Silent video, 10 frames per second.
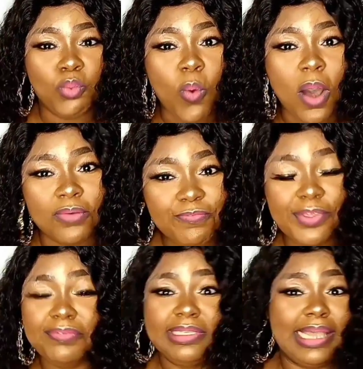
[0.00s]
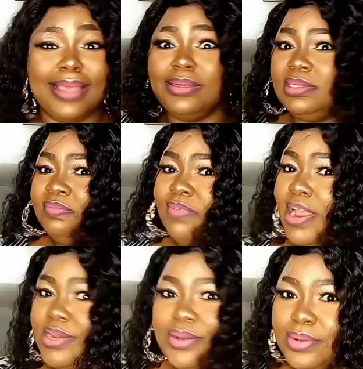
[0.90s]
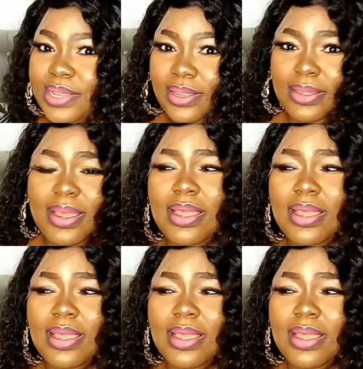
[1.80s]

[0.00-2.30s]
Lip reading: 150 and it's very okay,